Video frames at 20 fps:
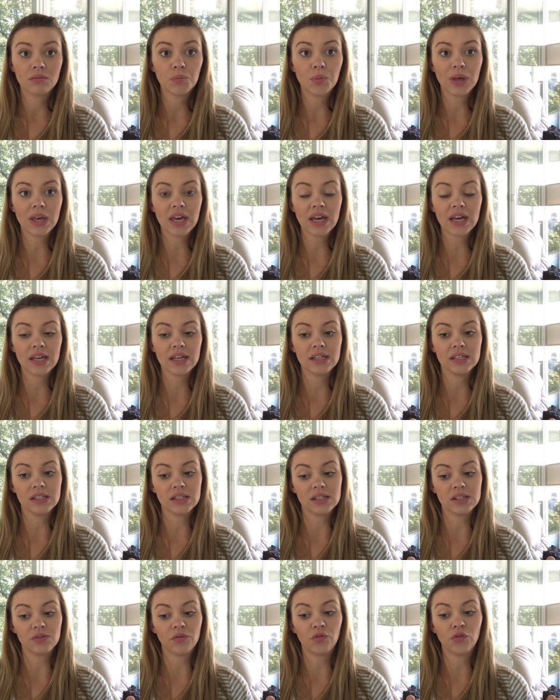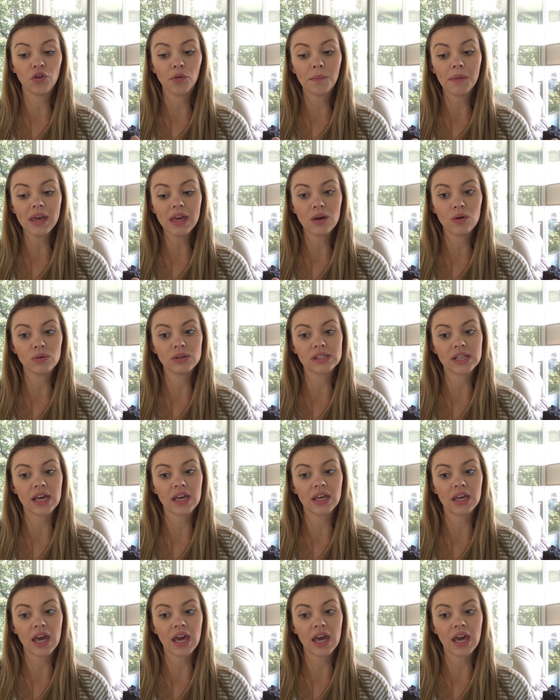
Because for me, it was like,